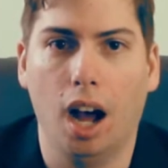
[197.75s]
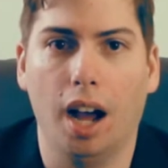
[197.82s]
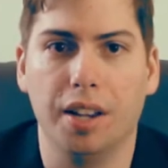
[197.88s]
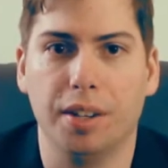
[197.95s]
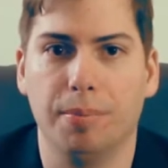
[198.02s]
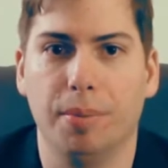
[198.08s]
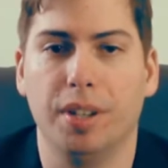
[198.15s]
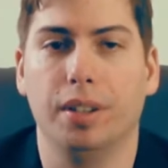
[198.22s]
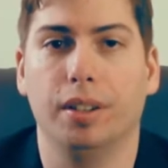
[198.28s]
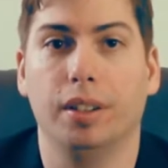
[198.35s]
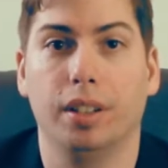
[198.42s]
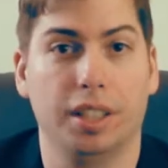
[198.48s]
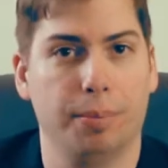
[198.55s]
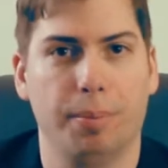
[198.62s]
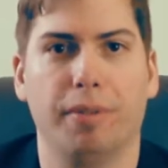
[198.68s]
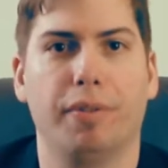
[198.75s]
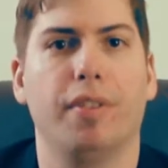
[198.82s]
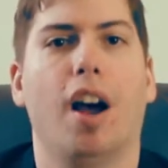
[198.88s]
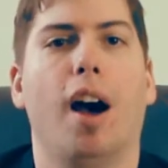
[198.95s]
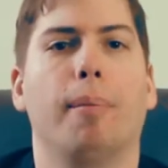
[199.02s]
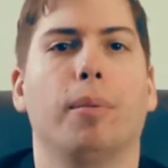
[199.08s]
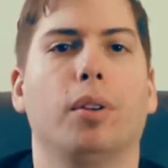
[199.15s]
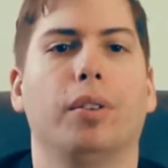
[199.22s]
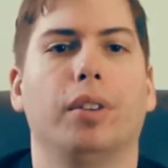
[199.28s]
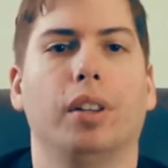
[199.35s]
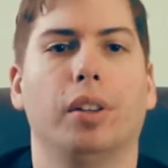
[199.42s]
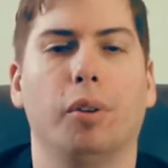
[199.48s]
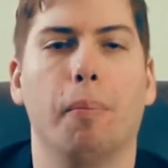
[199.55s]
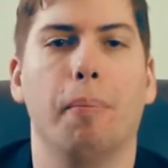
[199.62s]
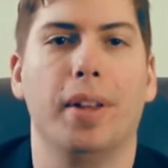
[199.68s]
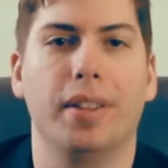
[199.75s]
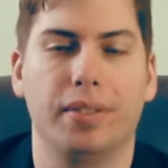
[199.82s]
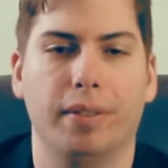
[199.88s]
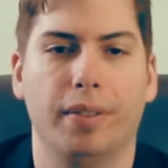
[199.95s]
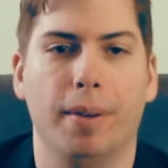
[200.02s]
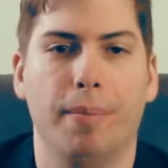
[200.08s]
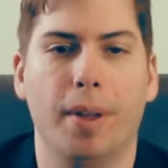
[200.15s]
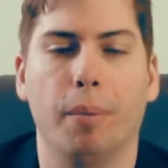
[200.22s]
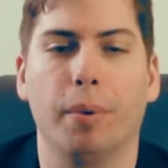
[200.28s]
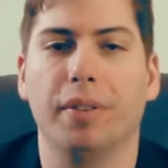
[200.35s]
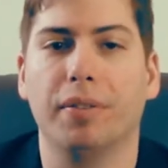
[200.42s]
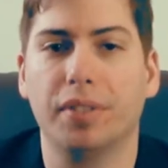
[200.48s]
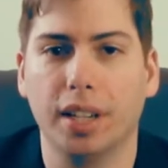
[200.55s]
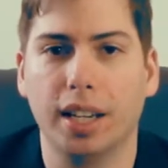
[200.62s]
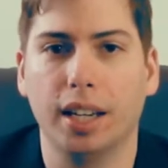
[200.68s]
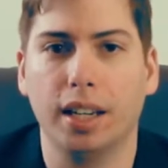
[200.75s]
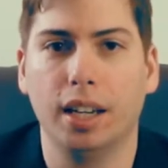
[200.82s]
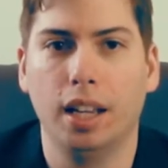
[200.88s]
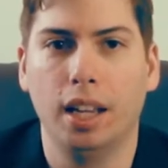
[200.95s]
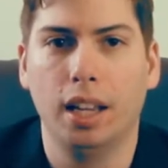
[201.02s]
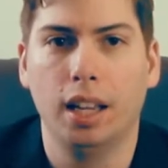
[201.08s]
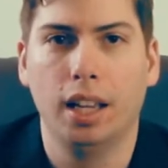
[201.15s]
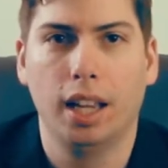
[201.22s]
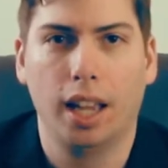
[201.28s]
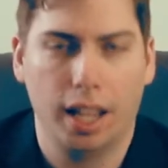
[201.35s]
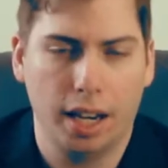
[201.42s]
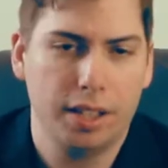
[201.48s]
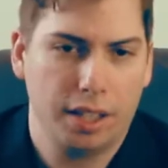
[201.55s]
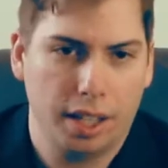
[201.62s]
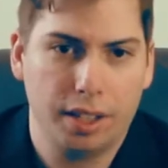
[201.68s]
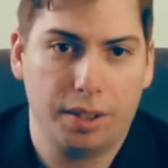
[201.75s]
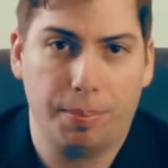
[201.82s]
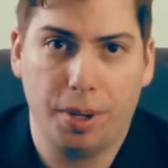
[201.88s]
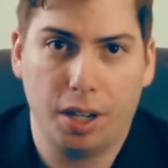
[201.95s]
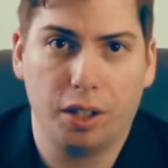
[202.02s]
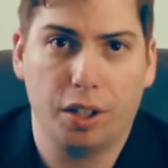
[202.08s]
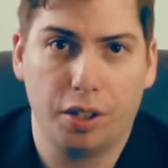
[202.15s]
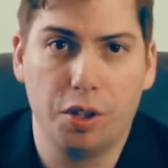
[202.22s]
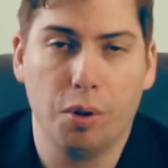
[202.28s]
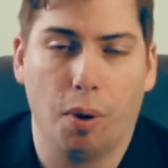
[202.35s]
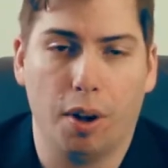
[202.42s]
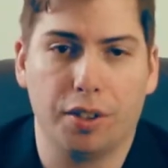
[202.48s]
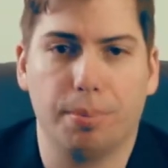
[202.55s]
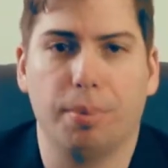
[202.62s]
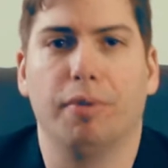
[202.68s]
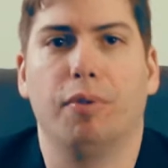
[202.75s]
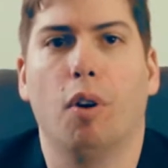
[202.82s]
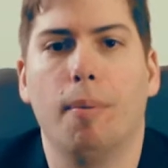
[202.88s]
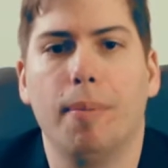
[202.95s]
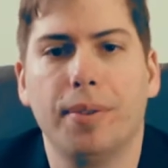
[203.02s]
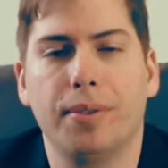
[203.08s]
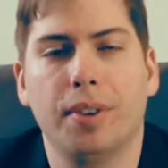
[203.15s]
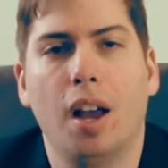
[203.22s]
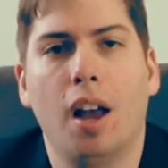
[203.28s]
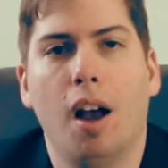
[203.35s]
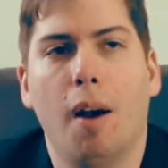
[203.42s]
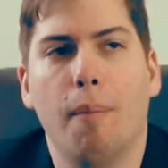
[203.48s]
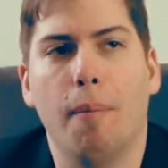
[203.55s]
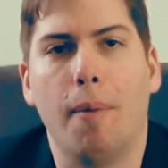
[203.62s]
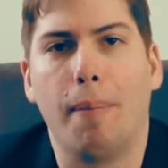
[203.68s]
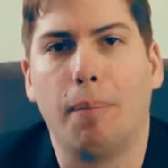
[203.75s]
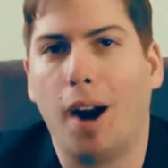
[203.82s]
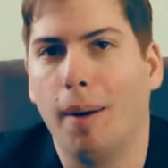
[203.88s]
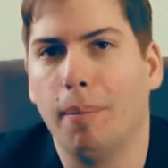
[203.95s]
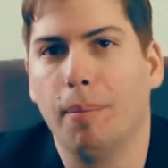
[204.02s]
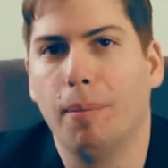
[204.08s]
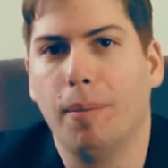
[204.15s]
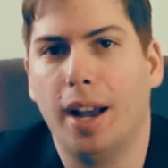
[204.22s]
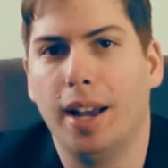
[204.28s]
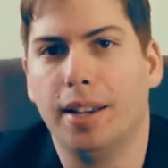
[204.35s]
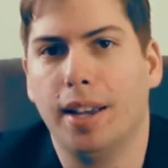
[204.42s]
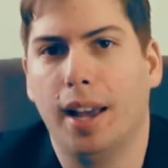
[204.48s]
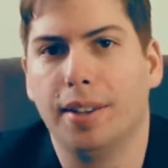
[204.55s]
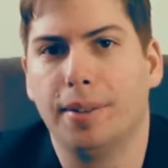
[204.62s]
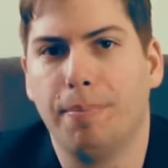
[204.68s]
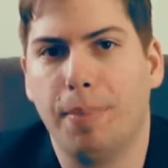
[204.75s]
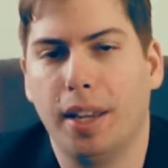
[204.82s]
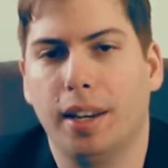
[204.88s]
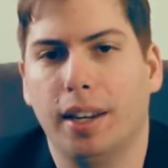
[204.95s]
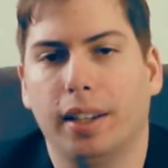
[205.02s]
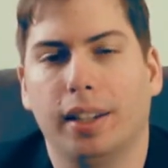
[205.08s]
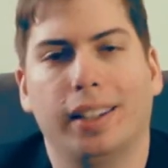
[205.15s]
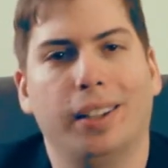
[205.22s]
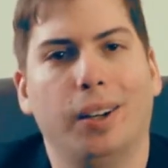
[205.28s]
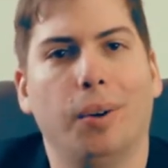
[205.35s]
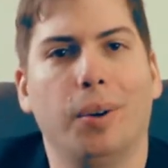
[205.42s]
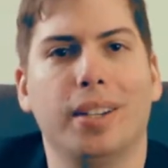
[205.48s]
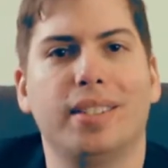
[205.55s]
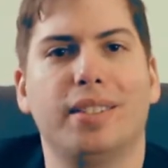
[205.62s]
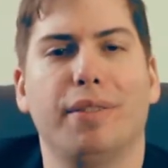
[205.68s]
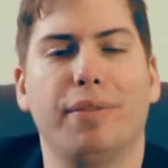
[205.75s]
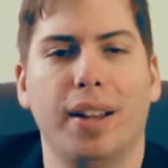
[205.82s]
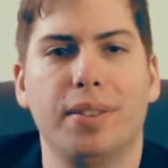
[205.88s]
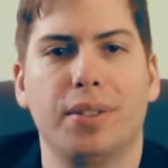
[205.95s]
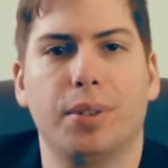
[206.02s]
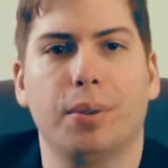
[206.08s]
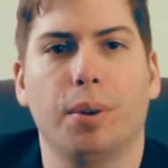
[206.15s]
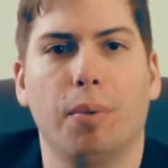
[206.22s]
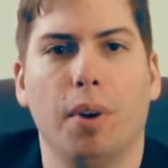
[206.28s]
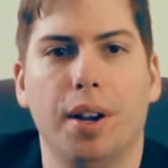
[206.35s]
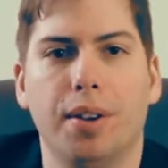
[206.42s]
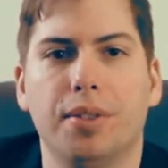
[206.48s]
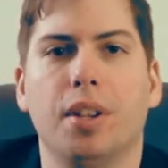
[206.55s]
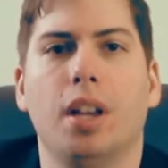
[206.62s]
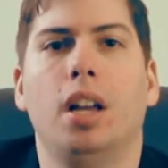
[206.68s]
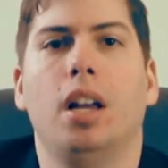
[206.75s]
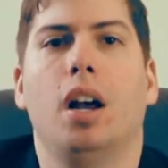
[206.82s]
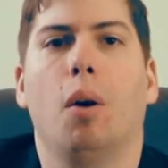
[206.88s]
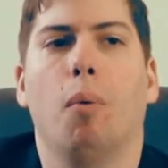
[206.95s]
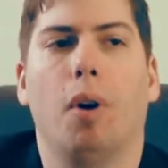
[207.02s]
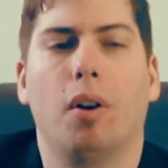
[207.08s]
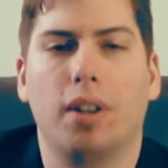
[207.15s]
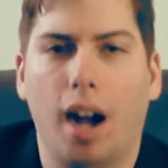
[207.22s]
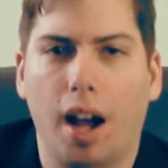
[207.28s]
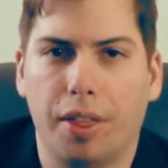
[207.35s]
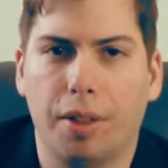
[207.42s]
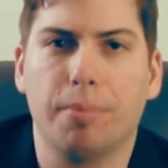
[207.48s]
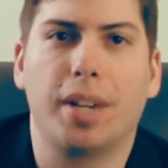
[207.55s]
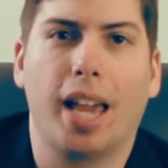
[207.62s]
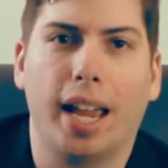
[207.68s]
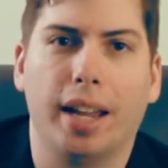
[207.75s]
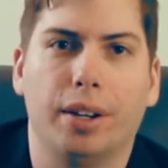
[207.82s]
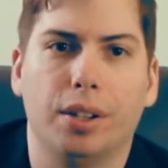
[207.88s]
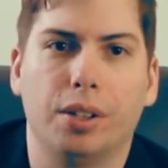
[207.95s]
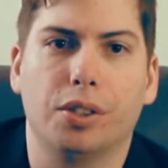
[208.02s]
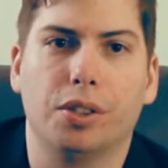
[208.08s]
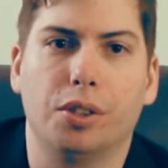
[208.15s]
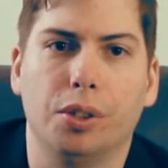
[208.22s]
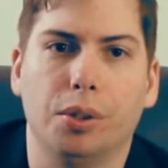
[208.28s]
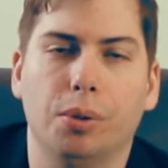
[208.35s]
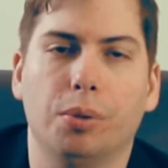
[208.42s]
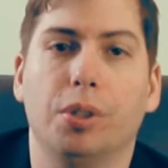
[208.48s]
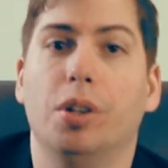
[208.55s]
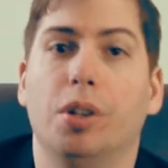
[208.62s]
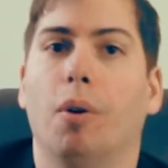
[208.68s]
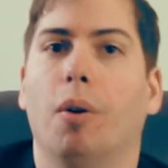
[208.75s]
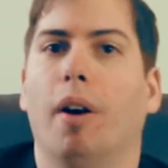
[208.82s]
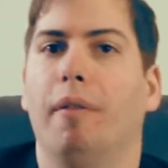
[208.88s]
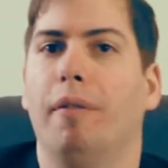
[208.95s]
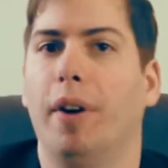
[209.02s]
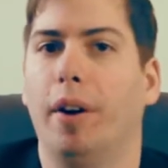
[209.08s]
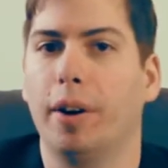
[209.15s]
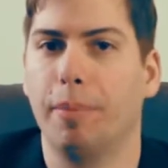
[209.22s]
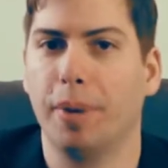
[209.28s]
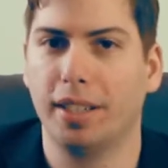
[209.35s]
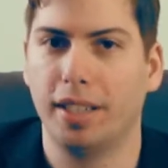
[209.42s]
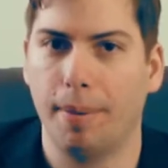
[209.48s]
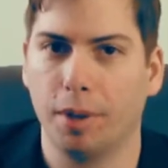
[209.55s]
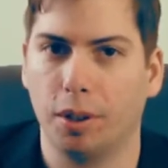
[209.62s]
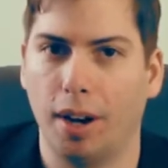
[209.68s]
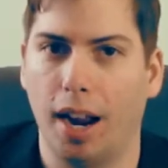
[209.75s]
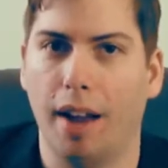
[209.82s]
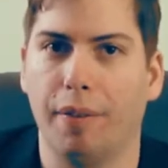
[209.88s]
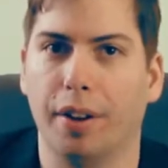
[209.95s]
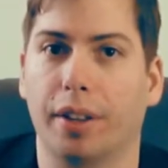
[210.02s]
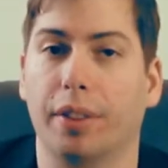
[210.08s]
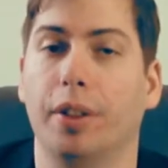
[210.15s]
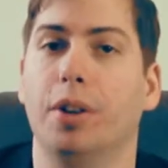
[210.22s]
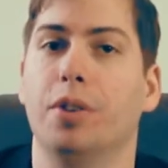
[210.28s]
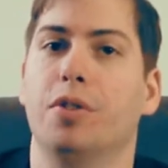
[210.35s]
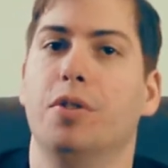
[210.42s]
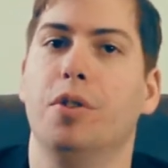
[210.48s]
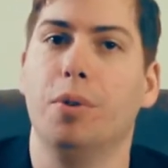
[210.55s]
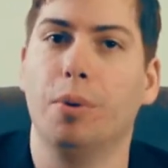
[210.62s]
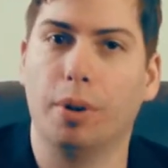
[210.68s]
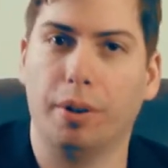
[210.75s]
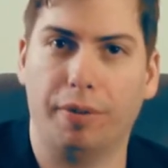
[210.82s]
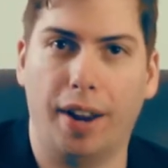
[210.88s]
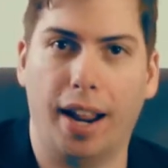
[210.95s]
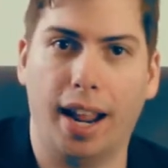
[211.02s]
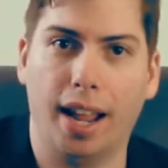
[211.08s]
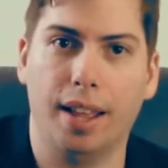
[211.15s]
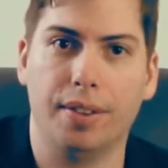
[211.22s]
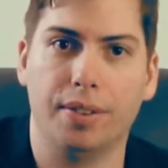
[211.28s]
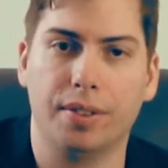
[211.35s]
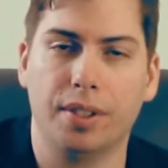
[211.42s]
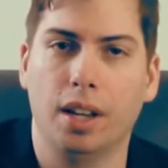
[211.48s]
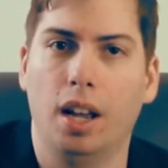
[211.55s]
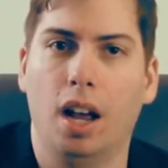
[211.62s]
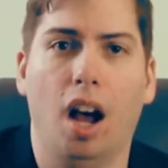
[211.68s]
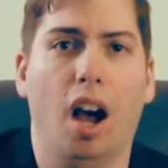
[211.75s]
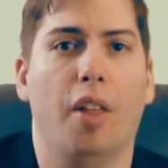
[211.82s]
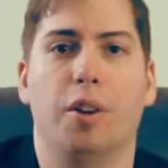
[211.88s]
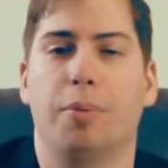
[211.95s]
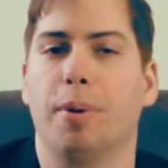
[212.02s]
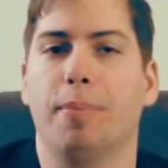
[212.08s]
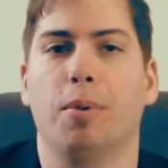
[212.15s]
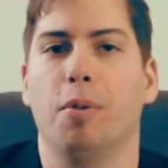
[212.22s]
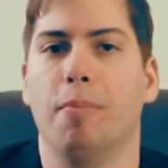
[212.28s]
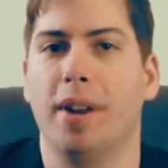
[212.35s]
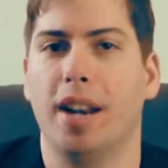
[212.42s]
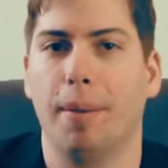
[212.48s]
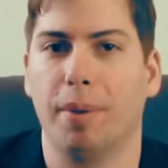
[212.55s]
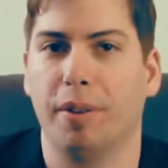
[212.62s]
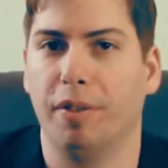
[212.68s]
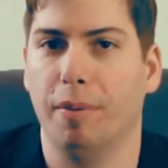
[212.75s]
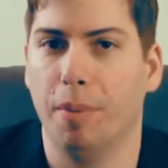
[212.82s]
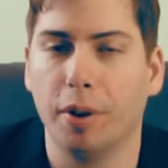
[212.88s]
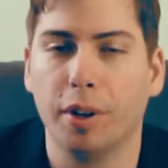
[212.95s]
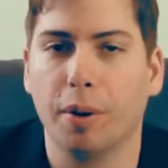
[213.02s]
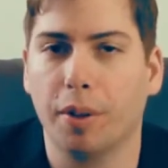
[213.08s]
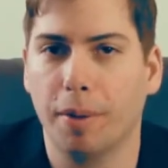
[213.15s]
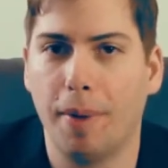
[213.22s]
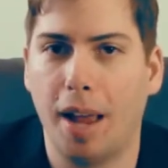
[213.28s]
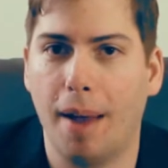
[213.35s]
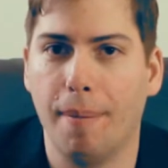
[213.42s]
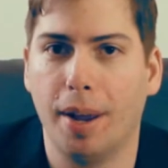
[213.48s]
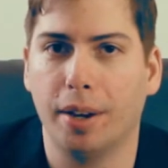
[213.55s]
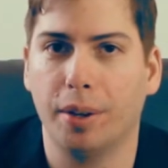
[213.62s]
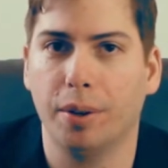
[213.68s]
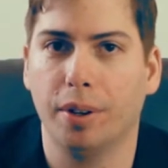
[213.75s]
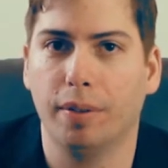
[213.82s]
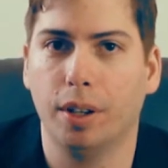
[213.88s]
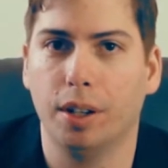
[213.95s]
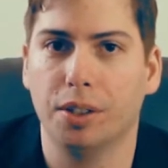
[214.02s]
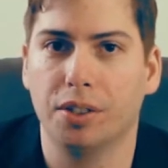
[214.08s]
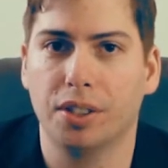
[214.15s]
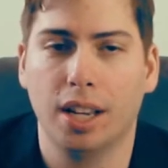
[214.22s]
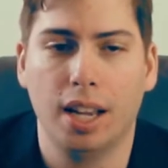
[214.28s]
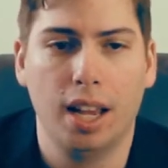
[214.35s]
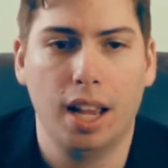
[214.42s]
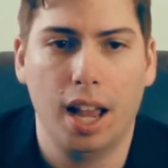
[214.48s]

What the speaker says: He's been phenomenal in the little bits of him that we've seen, and it's been a good nuanced performance. But my problem has been, his defense to it was, well, Gotham caters to, a very big demographic. There's newer fans. There's people who may not be familiar with the Batman universe.